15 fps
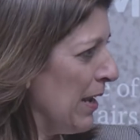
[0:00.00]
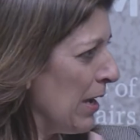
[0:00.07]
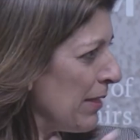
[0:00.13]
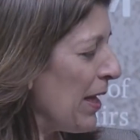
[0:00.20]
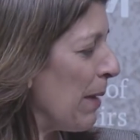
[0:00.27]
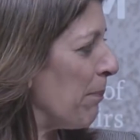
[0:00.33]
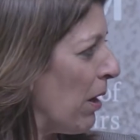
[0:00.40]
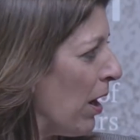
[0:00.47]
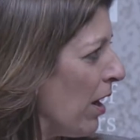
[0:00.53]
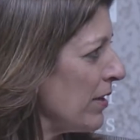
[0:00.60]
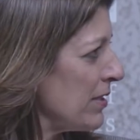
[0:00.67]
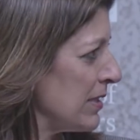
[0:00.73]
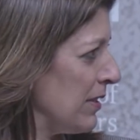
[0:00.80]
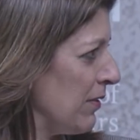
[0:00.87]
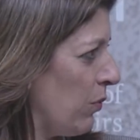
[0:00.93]
that
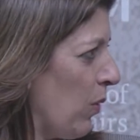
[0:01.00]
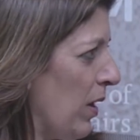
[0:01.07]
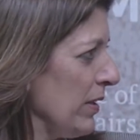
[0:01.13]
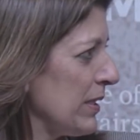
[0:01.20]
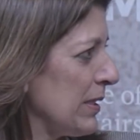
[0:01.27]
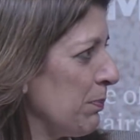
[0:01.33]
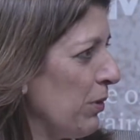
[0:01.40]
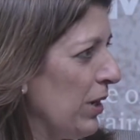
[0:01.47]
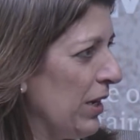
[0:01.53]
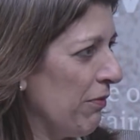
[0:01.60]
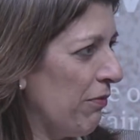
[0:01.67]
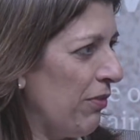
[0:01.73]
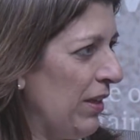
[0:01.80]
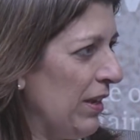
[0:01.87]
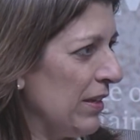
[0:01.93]
positive wellspring of
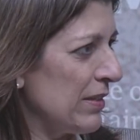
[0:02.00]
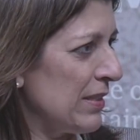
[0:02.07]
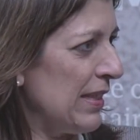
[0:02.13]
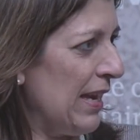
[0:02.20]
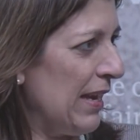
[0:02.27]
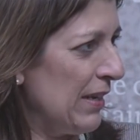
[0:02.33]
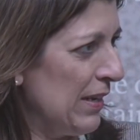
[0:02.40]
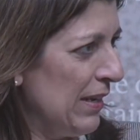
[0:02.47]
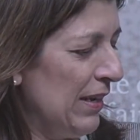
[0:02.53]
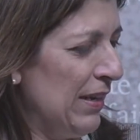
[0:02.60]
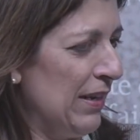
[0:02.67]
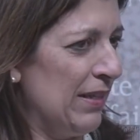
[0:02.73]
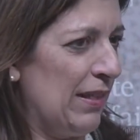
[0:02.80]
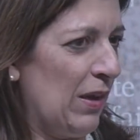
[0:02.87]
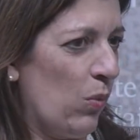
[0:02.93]
things that
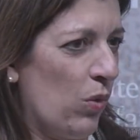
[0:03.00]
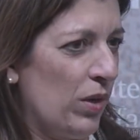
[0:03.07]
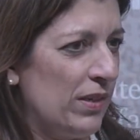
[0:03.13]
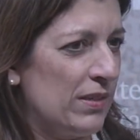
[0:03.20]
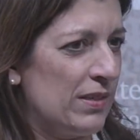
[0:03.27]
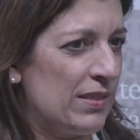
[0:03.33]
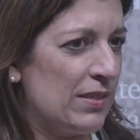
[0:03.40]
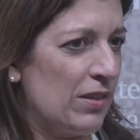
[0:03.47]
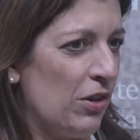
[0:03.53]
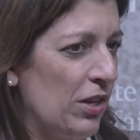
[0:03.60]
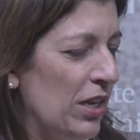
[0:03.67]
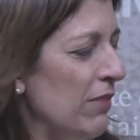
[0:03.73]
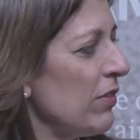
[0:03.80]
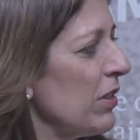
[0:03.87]
that one saw even